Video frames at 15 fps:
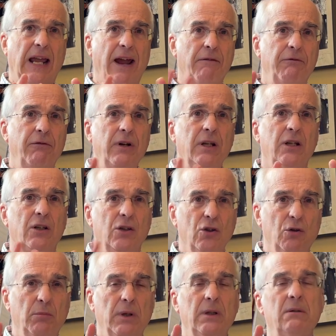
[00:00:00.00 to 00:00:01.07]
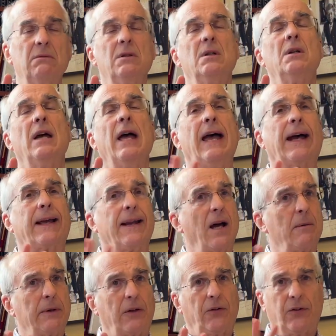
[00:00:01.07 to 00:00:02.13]
every human
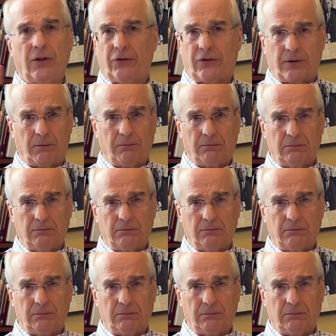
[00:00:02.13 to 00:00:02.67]
economic system,